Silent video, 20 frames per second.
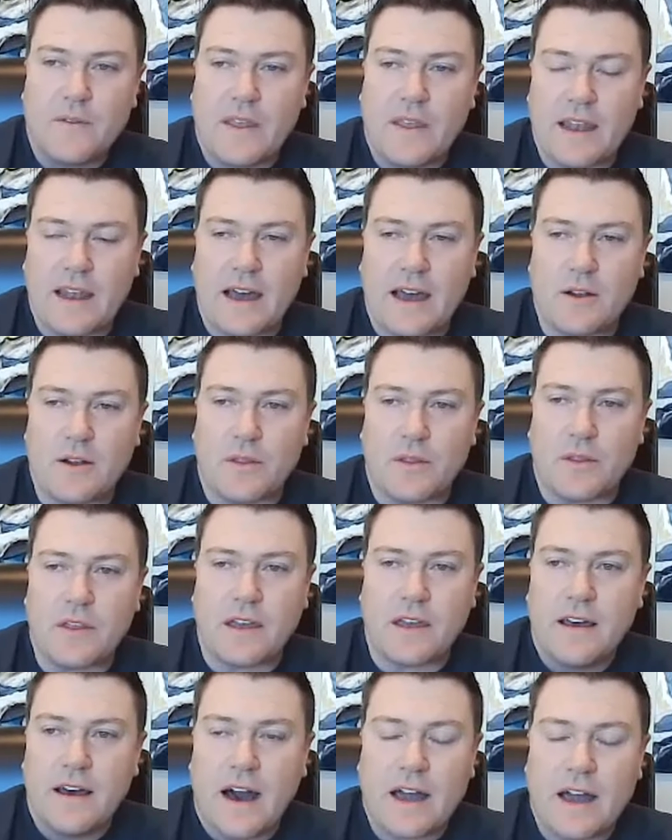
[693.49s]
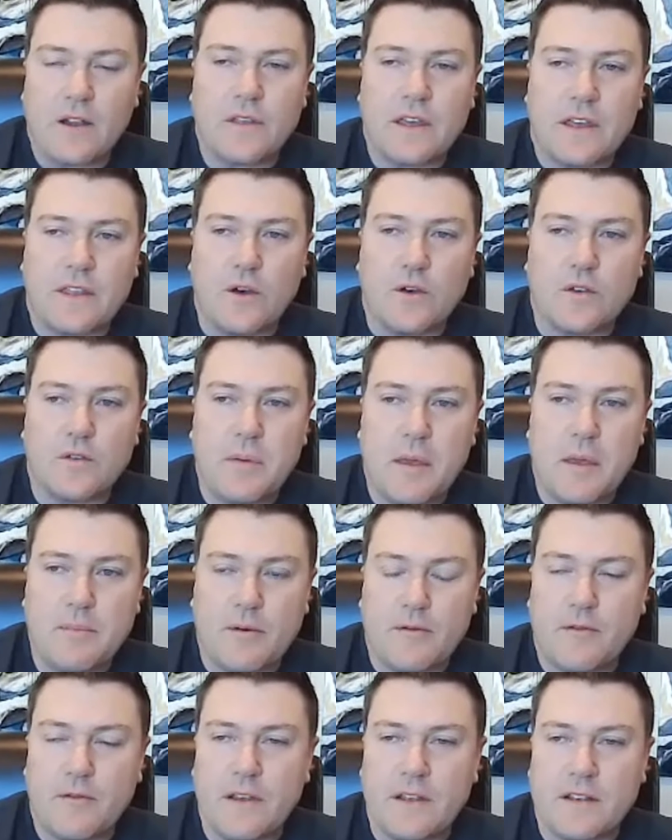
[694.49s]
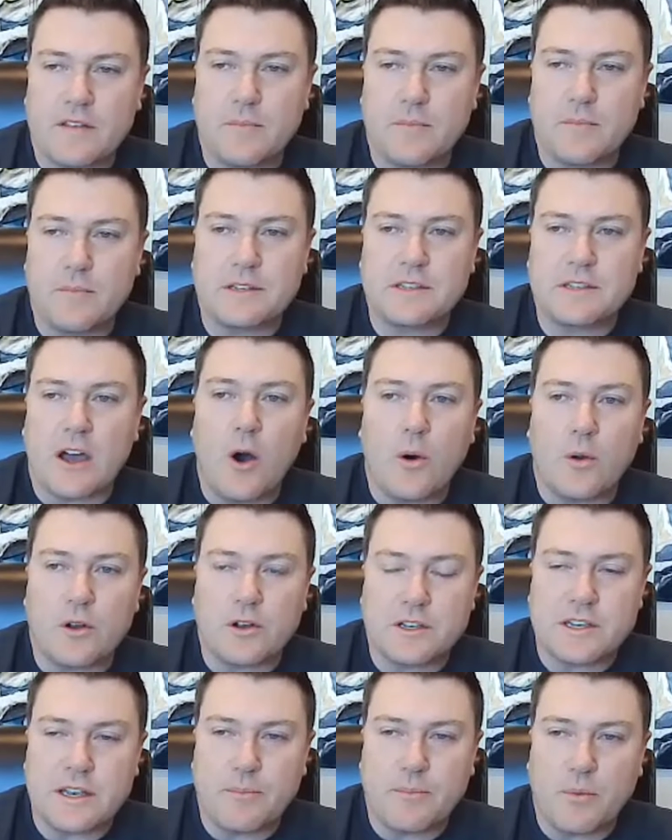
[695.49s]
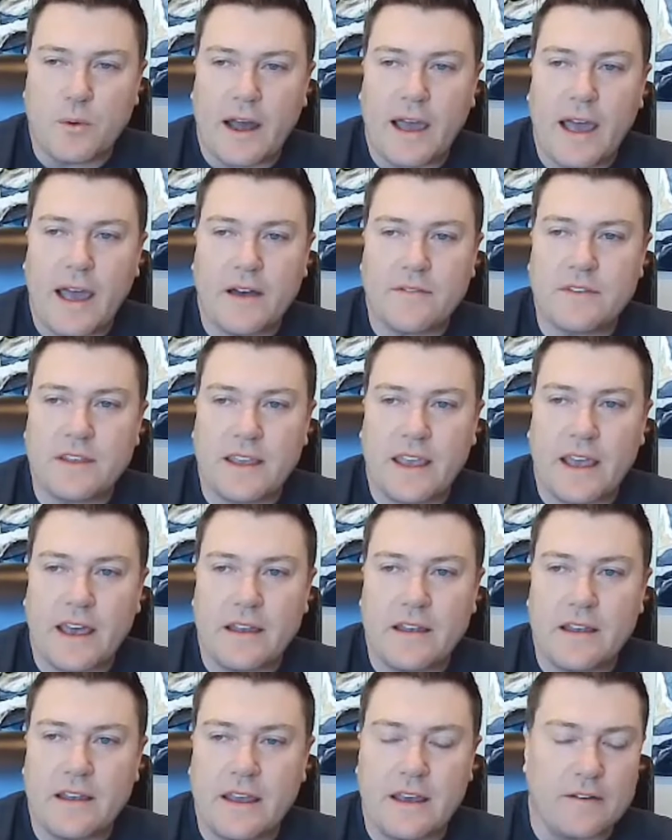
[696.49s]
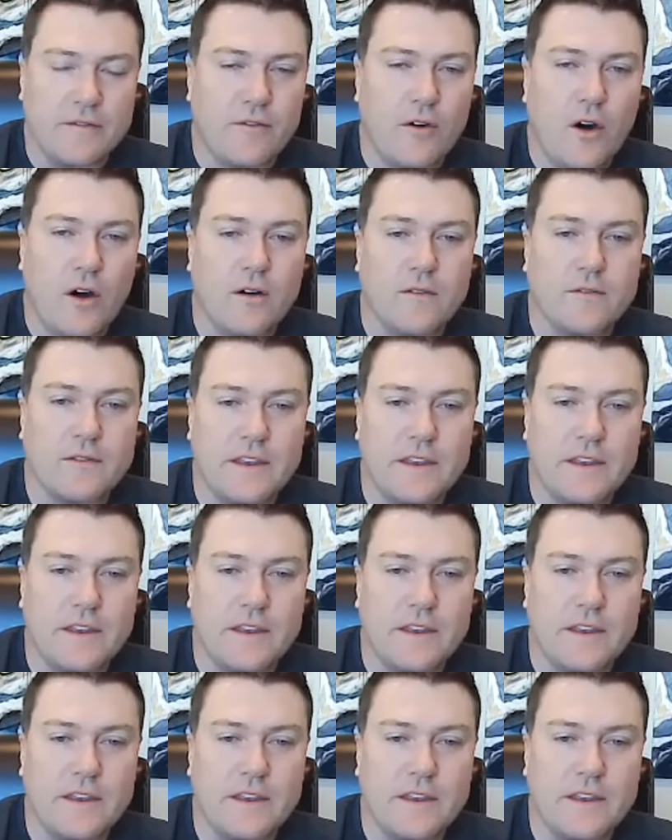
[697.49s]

And I don't think, I don't think those people feel as much ownership when I have to get involved.